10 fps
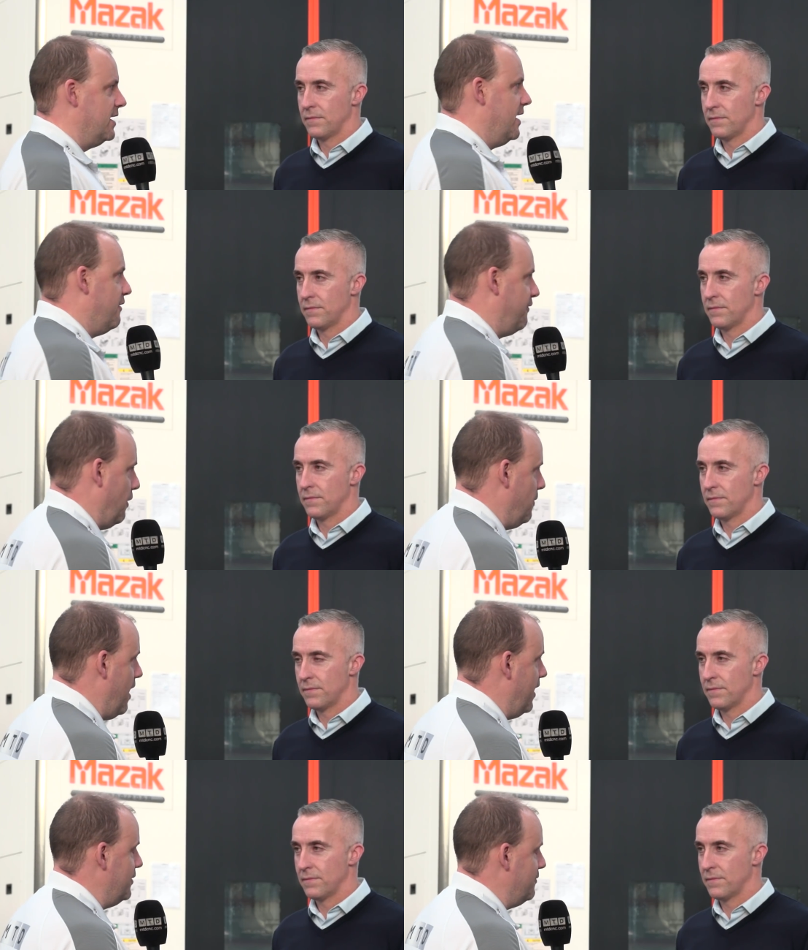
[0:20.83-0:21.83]
Speaker 1: Phil,
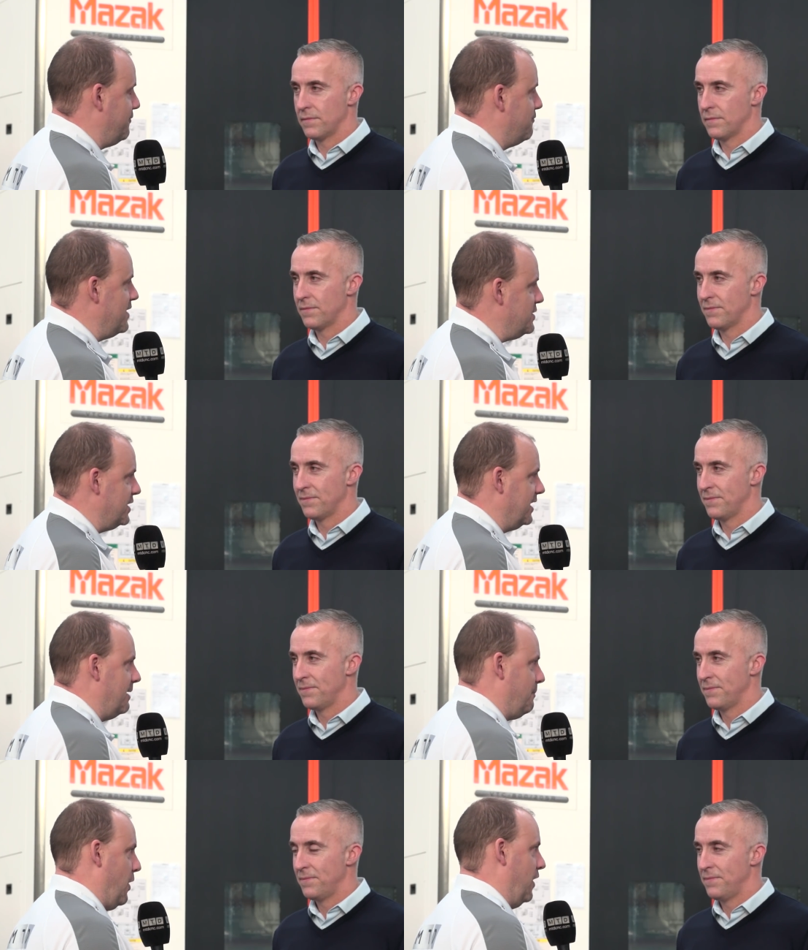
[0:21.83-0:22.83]
uh, you've
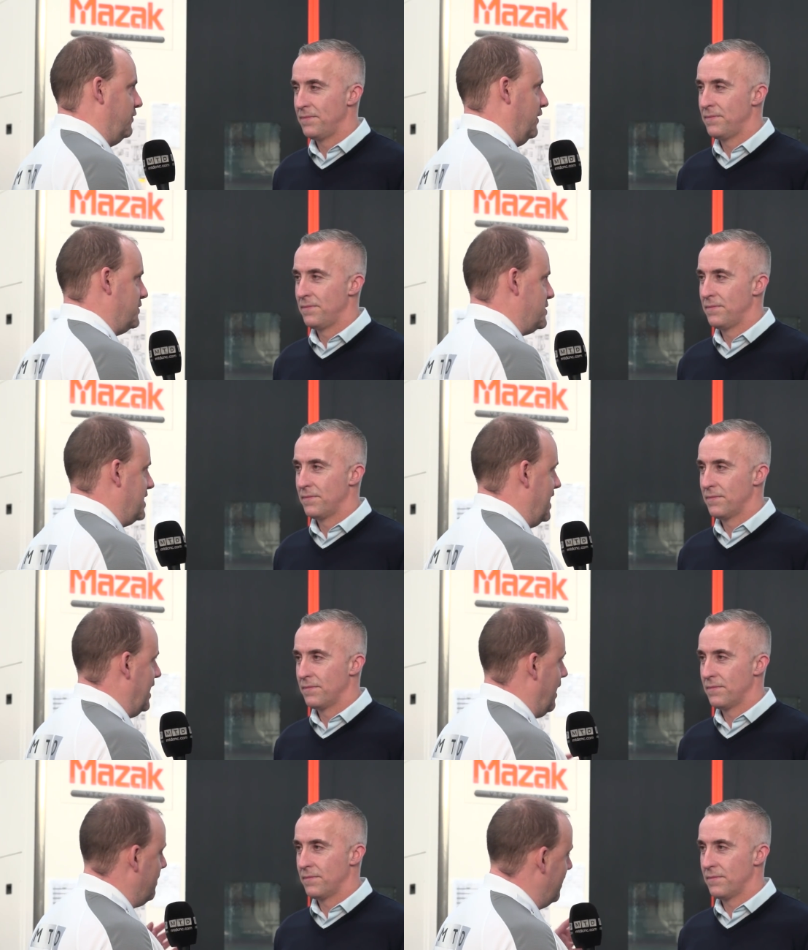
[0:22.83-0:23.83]
recently purchased
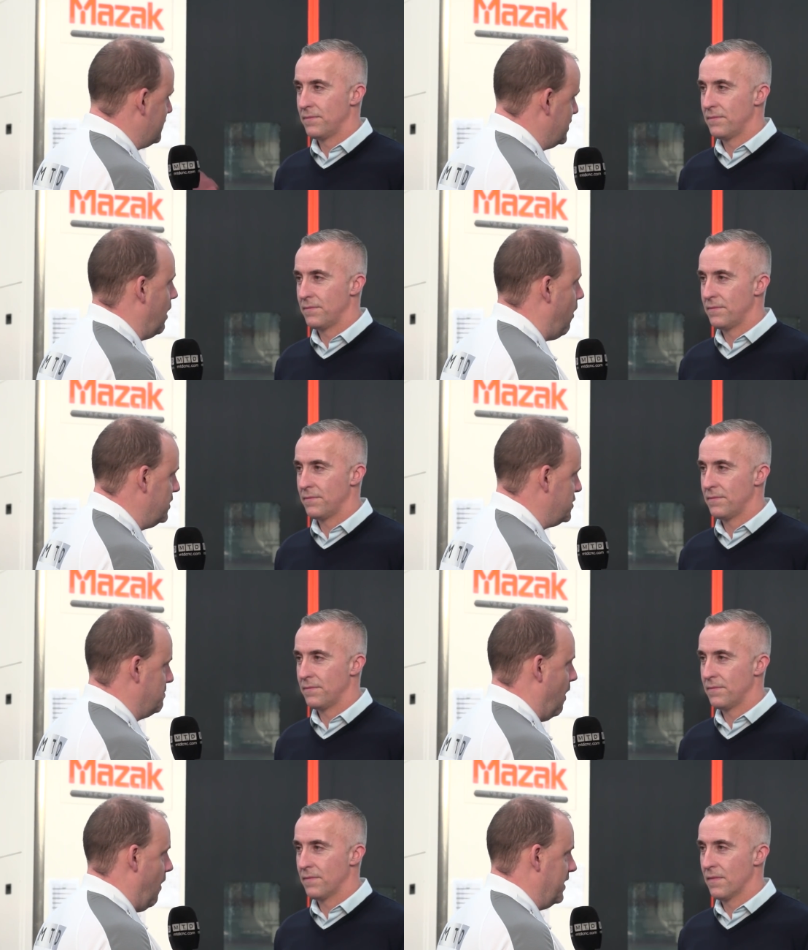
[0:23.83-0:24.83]
the, I believe it's the
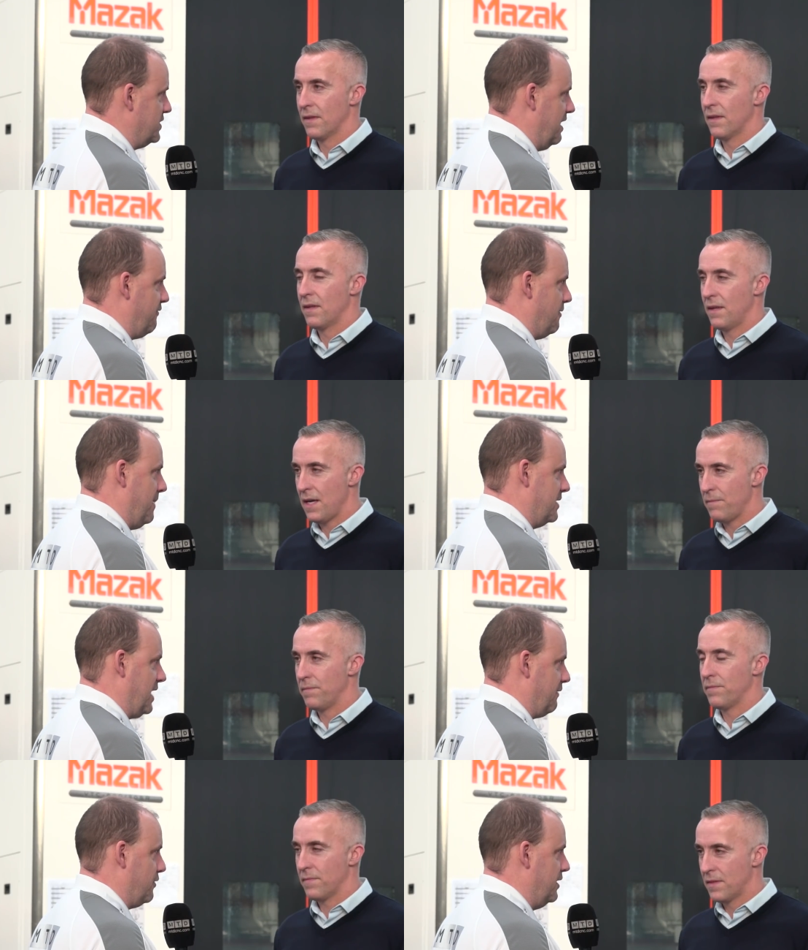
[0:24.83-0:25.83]
iSmart, isn't it, from
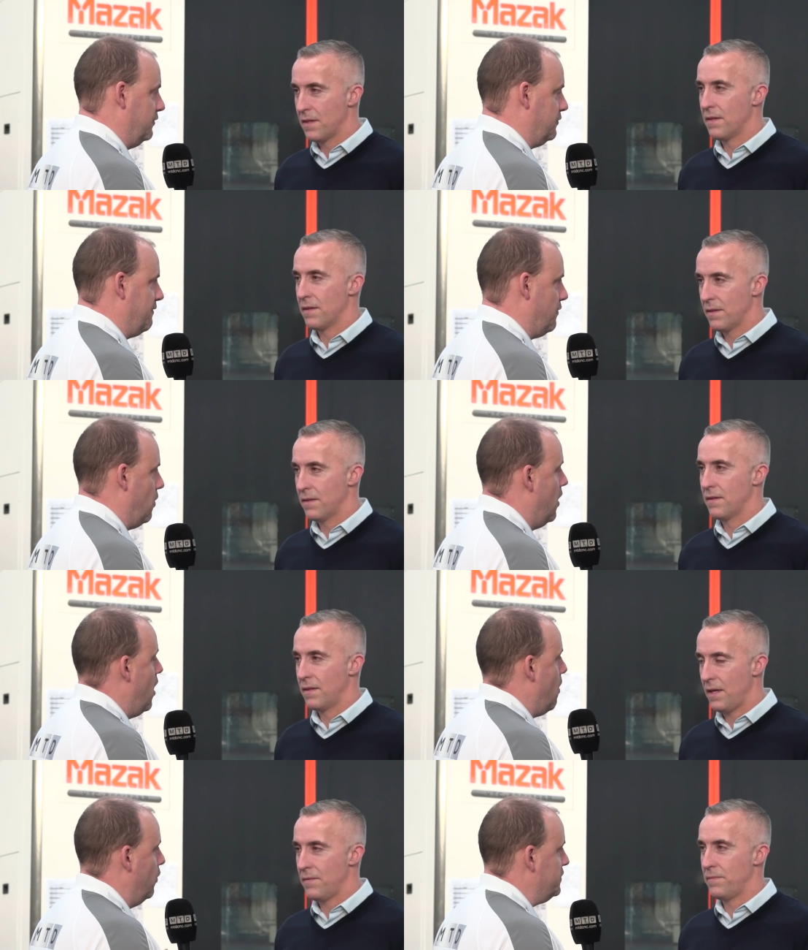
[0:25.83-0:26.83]
Mazak for Industry 4.
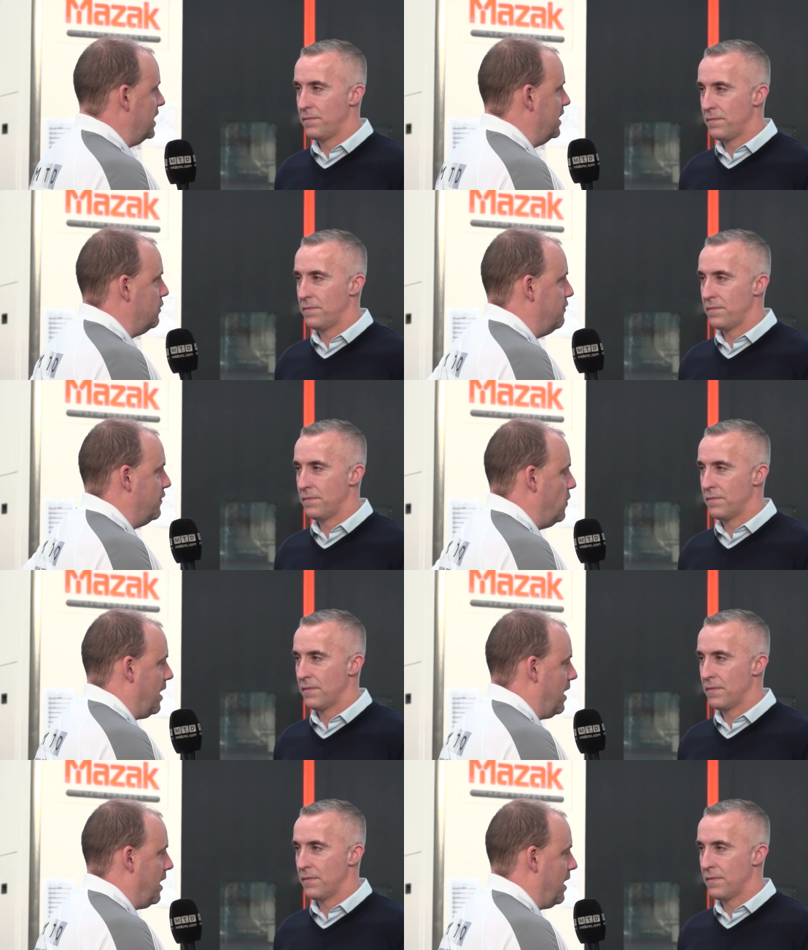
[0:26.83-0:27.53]
What's it going to do for your